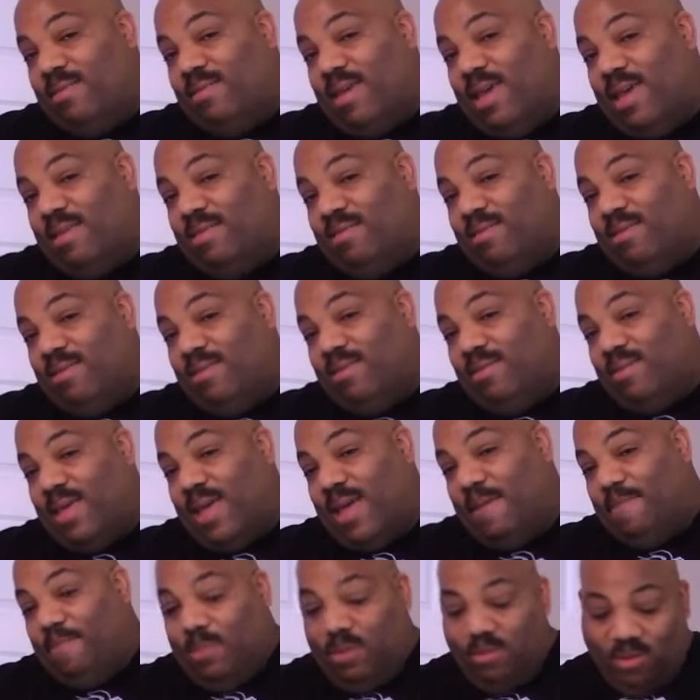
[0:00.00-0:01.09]
it tastes,
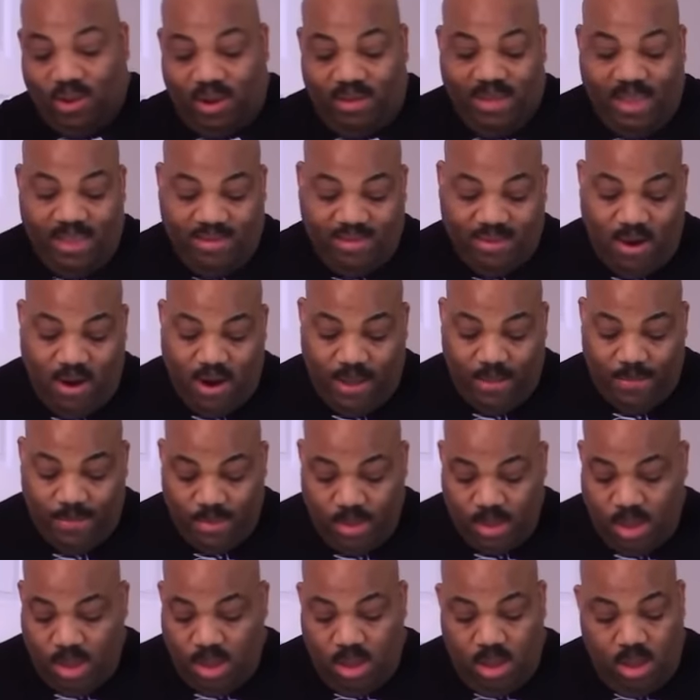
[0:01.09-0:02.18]
okay? So let's get started.
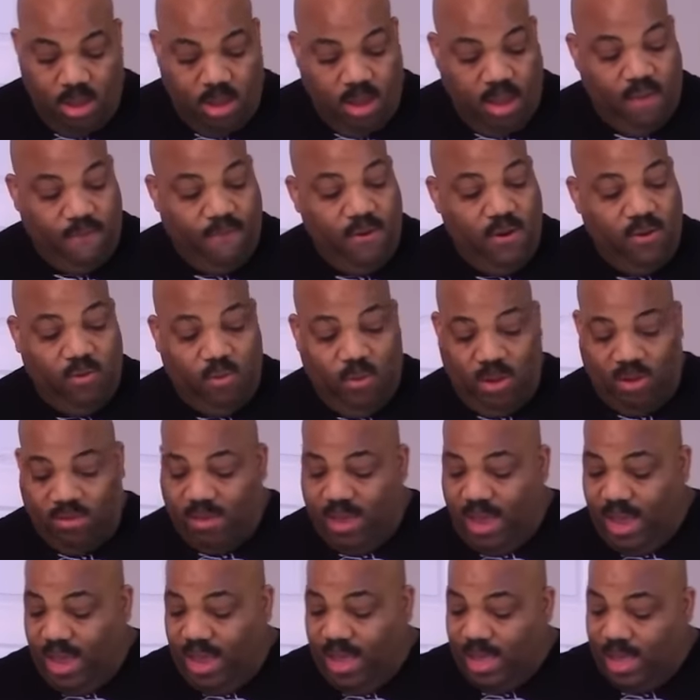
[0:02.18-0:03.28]
Okay, first we're gonna
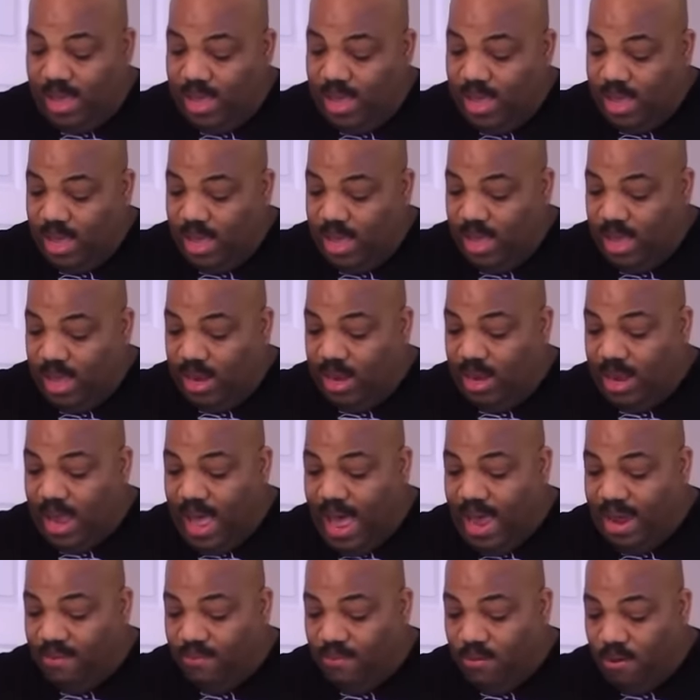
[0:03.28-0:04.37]
take a little
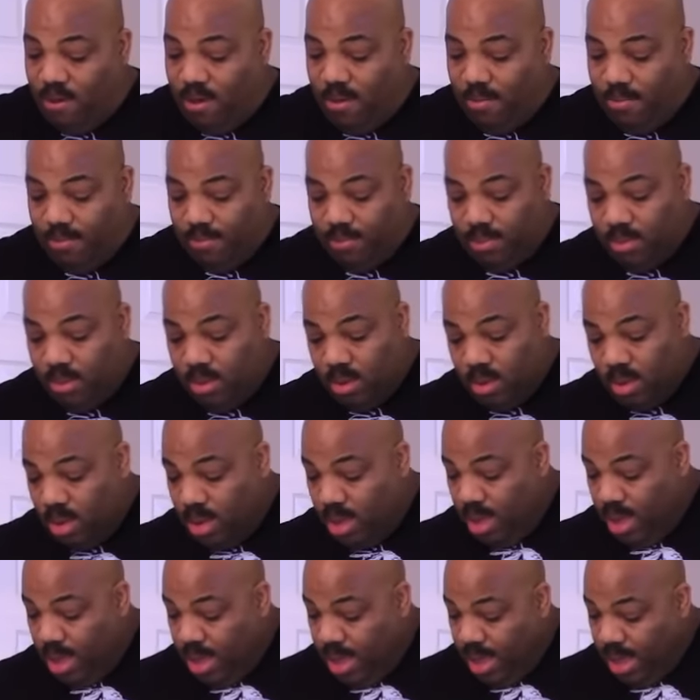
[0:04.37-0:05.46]
olive oil,
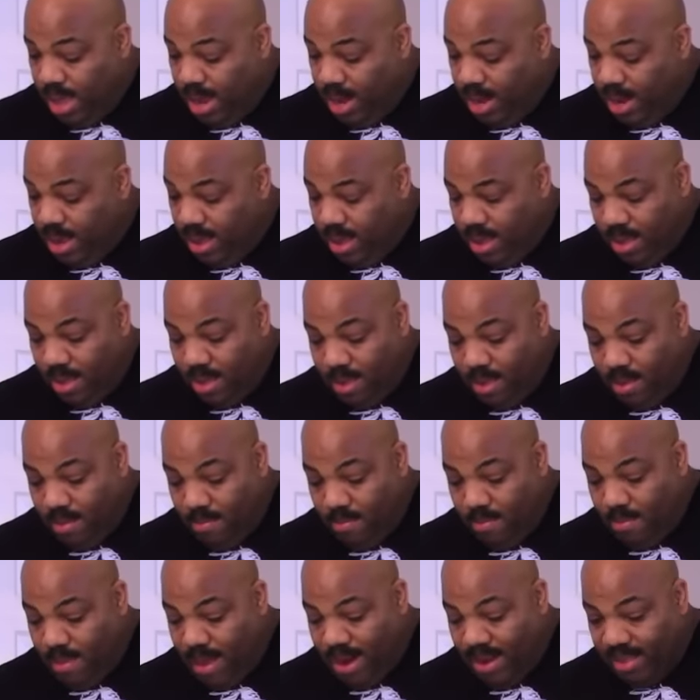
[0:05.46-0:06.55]
and
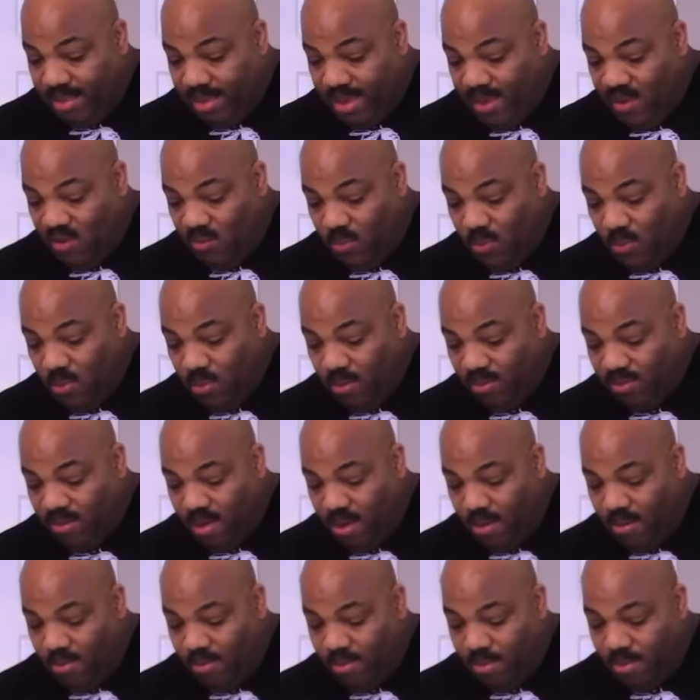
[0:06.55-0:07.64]
about a teaspoon or
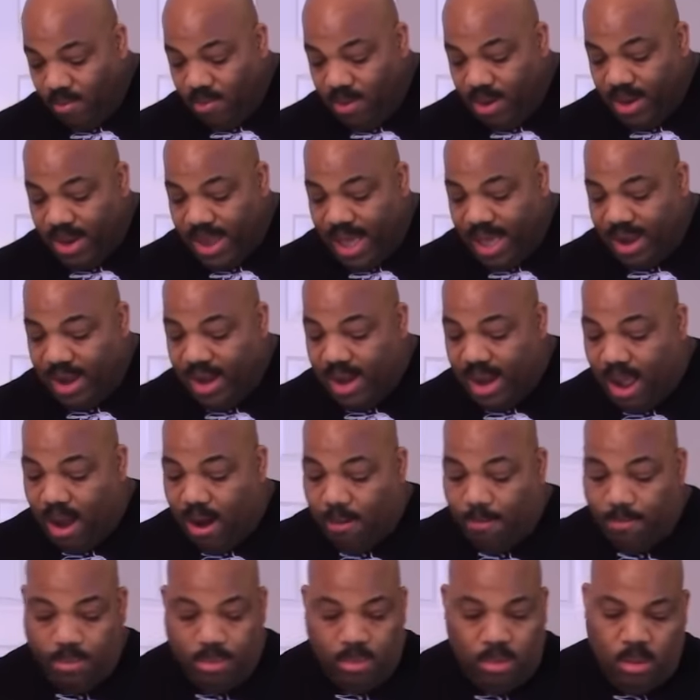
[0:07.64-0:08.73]
so, put down in
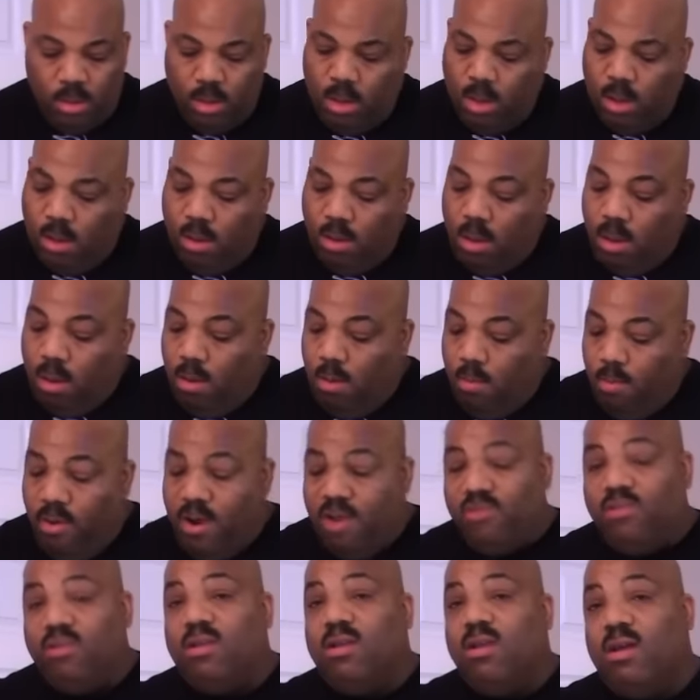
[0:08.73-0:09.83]
our
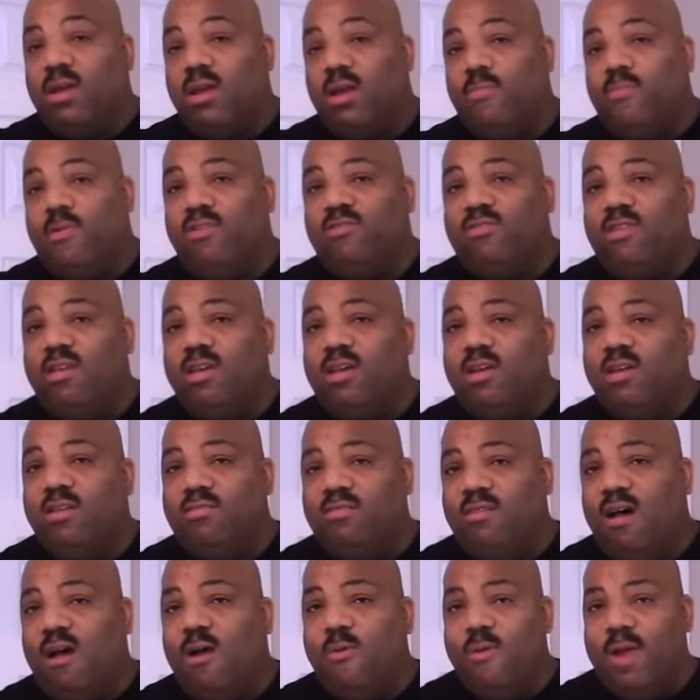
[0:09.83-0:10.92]
pressure cooker. The pressure cooker
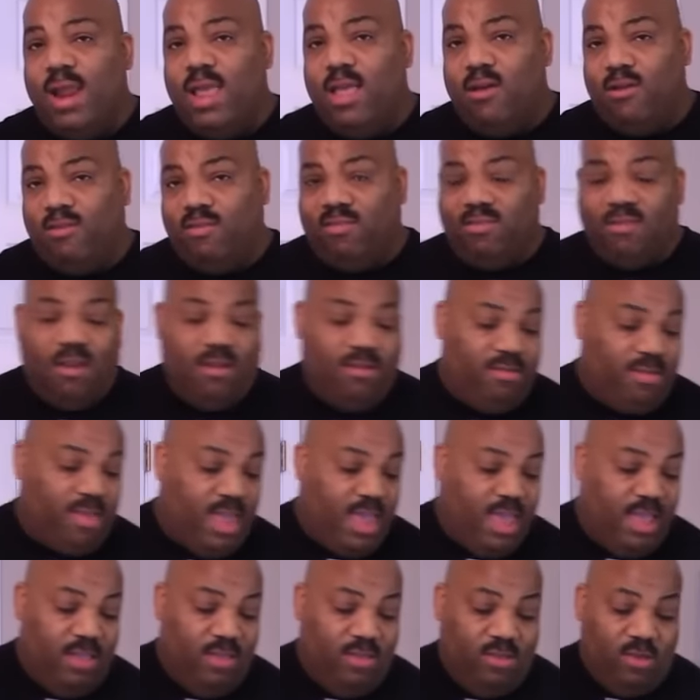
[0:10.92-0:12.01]
is already on
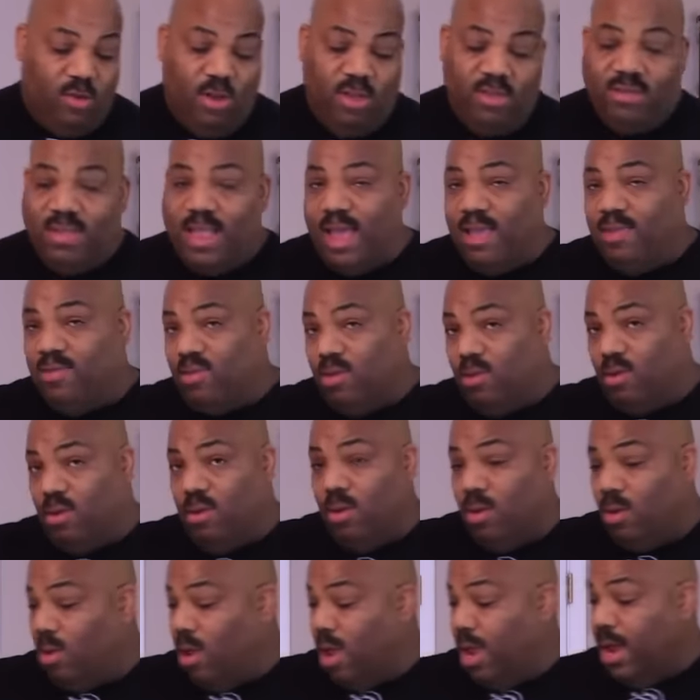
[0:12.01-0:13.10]
saute, so it's nice and
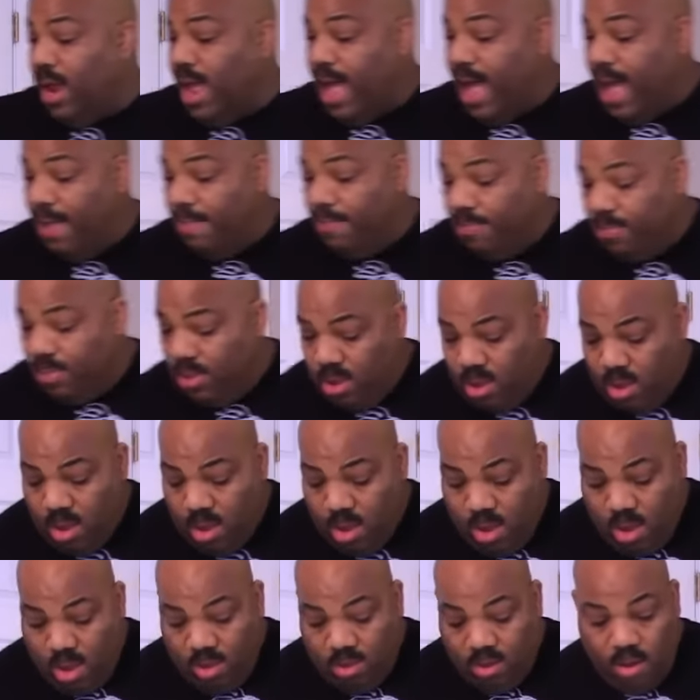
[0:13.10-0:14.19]
hot.
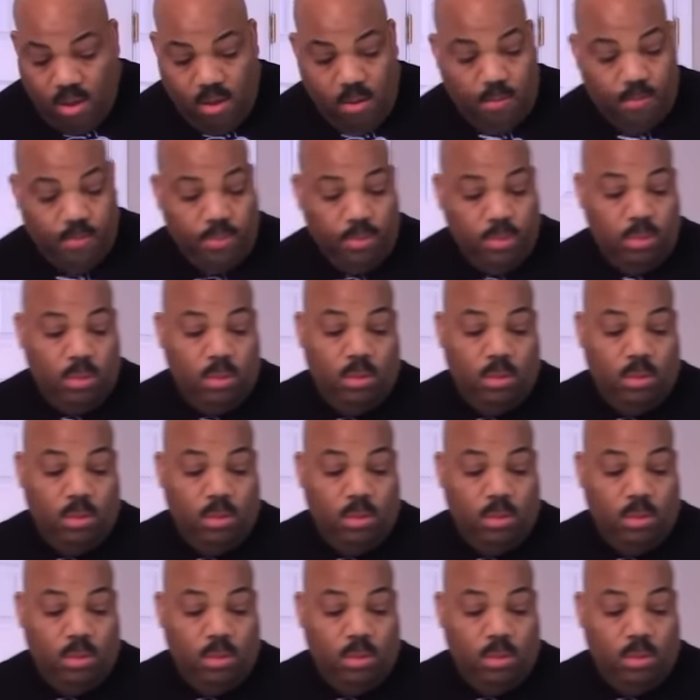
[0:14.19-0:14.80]
So